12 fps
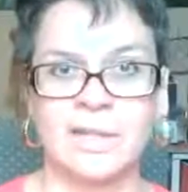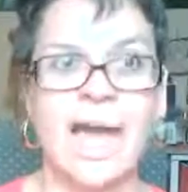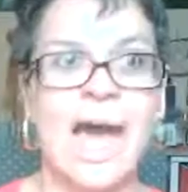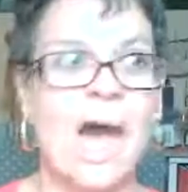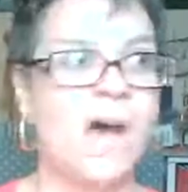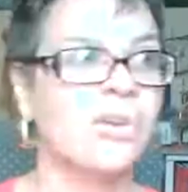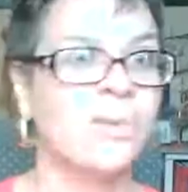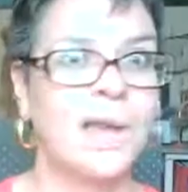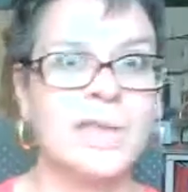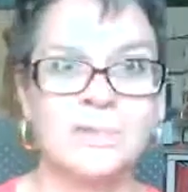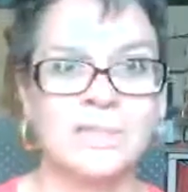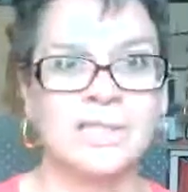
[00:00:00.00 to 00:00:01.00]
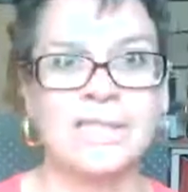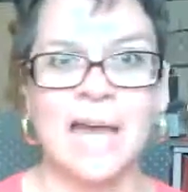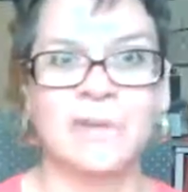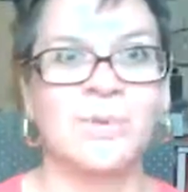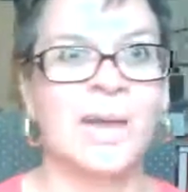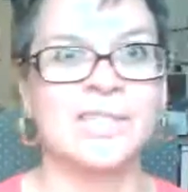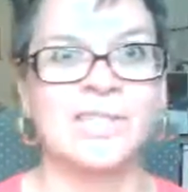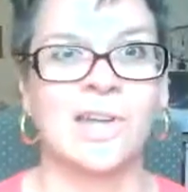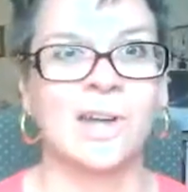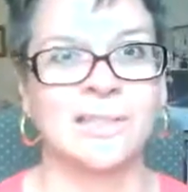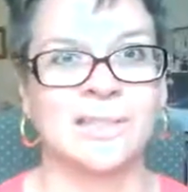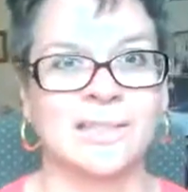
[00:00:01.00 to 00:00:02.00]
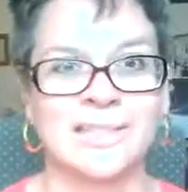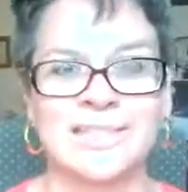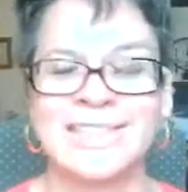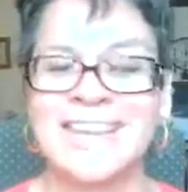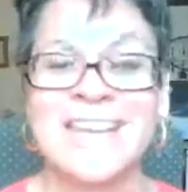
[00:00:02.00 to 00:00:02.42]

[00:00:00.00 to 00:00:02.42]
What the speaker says: How do I do this? How do I start this?